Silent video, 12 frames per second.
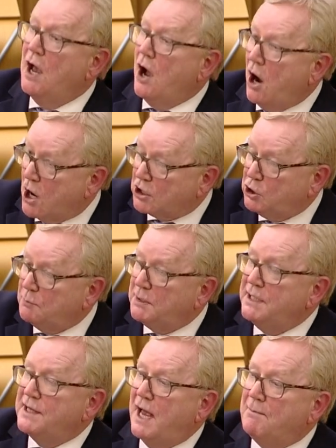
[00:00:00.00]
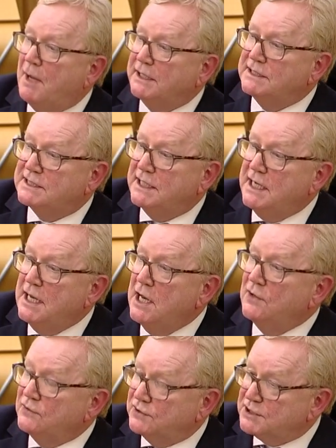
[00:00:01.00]
Arguably, that might say
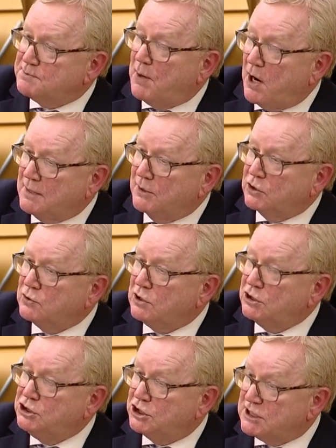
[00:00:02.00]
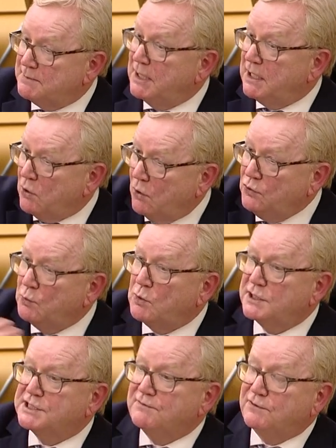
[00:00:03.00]
that this Parliament could legitimately, on the
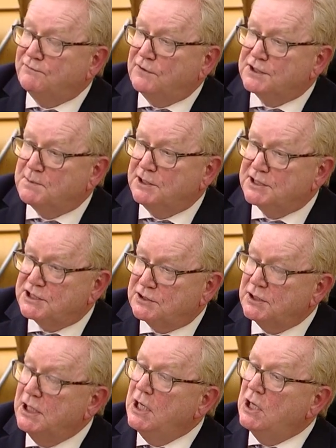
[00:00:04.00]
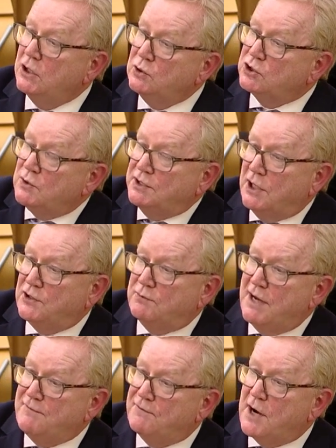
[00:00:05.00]
words of the First Minister, look to another
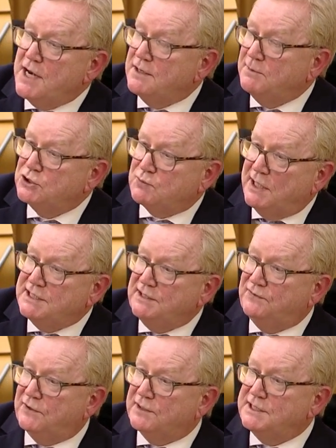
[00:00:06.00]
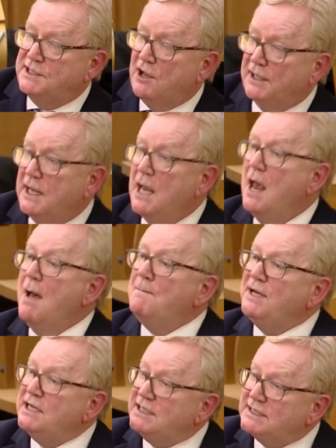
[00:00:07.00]
referendum in 2039.
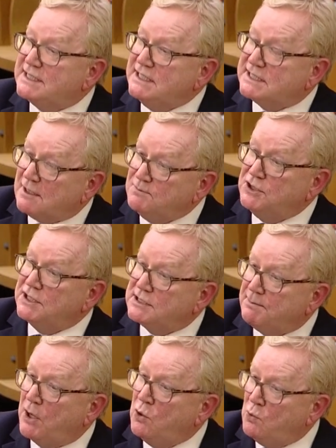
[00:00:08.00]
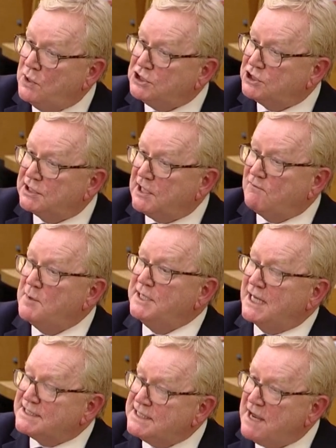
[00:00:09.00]
But it is a subject about which the government
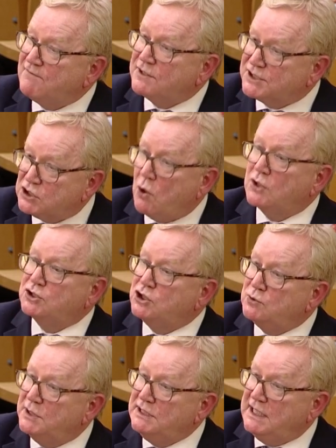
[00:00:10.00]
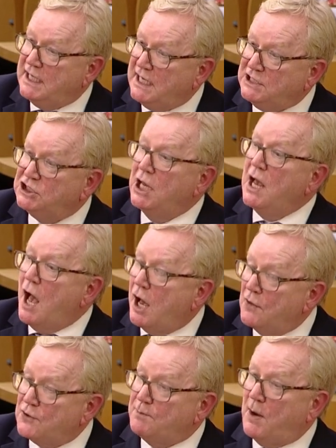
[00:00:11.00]
has never sought to engage
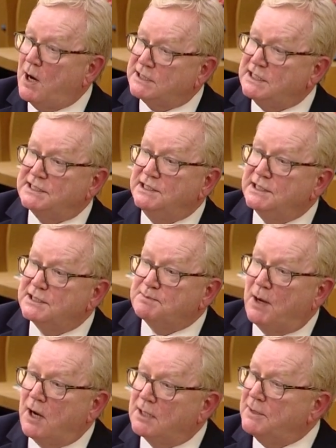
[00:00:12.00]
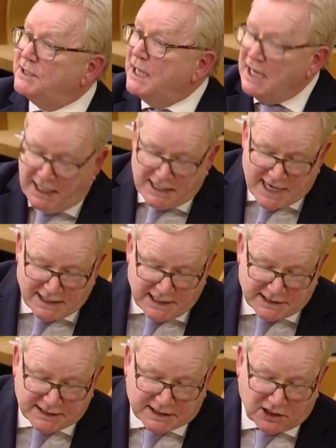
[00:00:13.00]
other parties in this Parliament in any
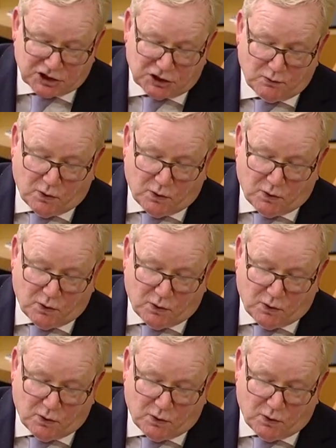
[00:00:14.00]
discussion